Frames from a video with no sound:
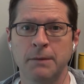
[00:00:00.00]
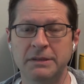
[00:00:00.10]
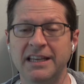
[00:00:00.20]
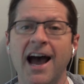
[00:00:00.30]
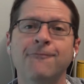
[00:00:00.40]

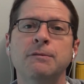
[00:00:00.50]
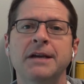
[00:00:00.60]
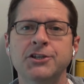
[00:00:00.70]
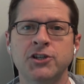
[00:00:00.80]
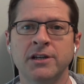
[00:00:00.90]
But the
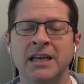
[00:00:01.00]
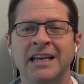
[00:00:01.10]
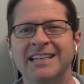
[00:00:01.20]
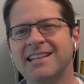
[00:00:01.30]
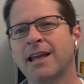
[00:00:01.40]
affirmation
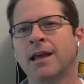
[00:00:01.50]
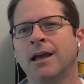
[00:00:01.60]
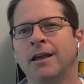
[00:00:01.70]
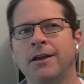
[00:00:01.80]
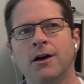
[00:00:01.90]
is like,
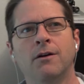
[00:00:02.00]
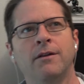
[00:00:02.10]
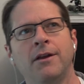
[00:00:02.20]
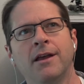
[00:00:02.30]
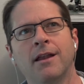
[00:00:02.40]
you know,
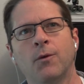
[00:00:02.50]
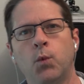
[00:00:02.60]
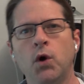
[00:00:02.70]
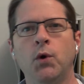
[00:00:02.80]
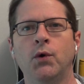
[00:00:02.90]
you get a
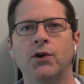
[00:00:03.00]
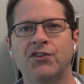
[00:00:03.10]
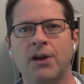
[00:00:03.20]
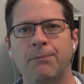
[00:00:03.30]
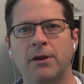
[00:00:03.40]
wound or
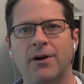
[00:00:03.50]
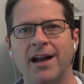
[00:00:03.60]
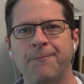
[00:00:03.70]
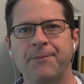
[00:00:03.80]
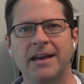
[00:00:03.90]
something,
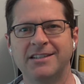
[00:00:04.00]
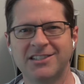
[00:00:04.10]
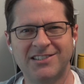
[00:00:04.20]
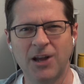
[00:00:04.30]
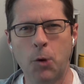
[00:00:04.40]
right? And it
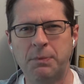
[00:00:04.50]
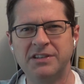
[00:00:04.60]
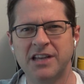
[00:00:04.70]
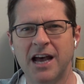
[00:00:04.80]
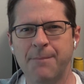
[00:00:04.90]
just
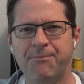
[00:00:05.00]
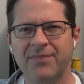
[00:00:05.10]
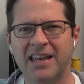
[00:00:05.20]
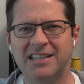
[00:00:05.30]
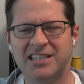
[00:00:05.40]
opens up
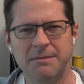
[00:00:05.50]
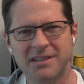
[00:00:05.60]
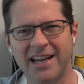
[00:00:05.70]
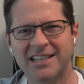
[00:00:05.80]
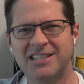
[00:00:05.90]
and it seems
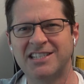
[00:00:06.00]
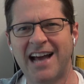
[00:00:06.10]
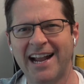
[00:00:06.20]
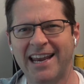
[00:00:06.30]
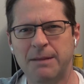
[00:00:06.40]
like it's just
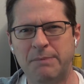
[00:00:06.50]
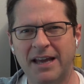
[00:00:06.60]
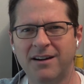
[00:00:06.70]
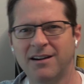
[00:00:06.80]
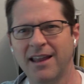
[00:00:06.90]
not getting
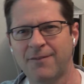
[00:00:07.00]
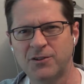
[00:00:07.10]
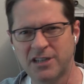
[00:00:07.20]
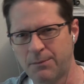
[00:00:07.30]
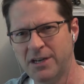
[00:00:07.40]
better. Like for
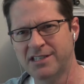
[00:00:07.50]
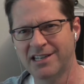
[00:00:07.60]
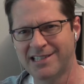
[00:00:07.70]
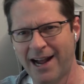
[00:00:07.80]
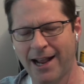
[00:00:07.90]
some reason,
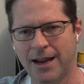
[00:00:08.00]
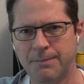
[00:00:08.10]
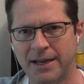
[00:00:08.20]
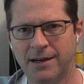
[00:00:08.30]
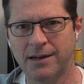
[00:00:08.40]
it's not
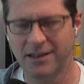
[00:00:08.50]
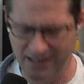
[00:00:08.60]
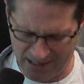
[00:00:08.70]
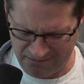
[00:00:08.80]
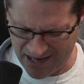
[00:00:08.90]
getting better. And
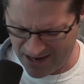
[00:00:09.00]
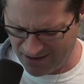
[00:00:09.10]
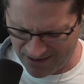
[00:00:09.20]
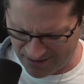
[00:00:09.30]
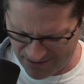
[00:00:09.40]
you're like,
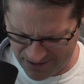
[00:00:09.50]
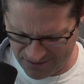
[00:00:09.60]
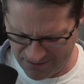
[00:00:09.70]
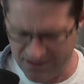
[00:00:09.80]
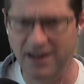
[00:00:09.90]
well, I don't
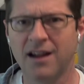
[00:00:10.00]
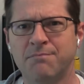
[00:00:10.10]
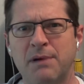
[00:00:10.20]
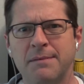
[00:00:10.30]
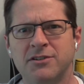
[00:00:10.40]
know. It's like, I
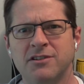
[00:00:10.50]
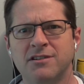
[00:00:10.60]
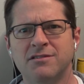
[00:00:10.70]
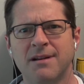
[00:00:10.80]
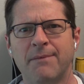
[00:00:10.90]
probably should
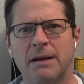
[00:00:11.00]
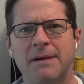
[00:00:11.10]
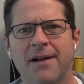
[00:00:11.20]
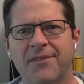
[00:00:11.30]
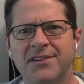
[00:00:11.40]
do something
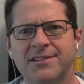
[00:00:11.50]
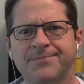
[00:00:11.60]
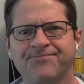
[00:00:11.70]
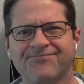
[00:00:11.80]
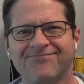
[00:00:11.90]
about this.